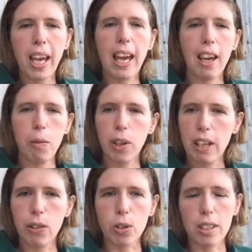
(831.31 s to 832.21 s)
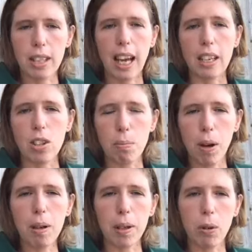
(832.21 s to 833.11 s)
hear what they've got to say, because you
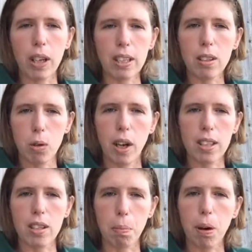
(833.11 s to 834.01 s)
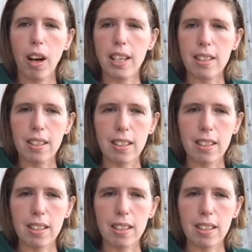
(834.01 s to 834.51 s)
might be quite surprised